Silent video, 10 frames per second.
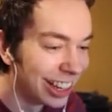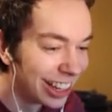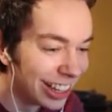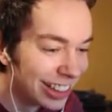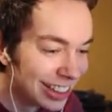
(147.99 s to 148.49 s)

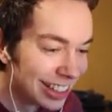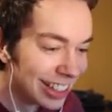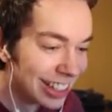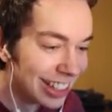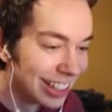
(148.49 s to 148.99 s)
uh,
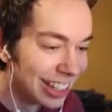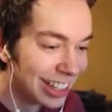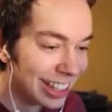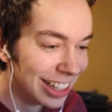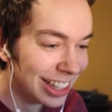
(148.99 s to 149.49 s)
okay,
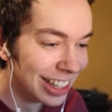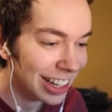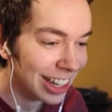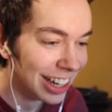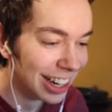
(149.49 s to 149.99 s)
so we have
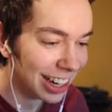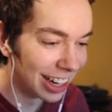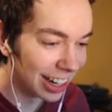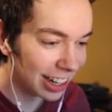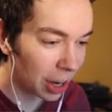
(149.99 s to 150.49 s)
to
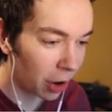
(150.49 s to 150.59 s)
race.